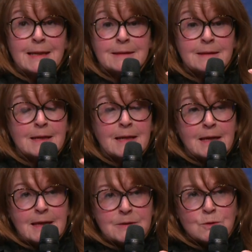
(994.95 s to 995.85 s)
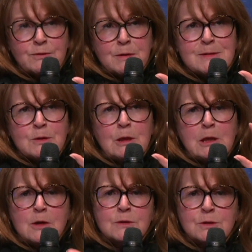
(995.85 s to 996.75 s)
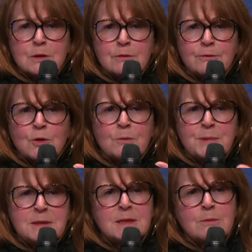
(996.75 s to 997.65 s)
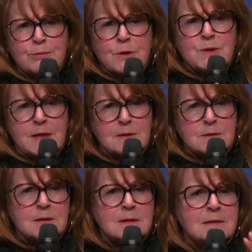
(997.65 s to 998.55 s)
And so there is a lot of competing projects.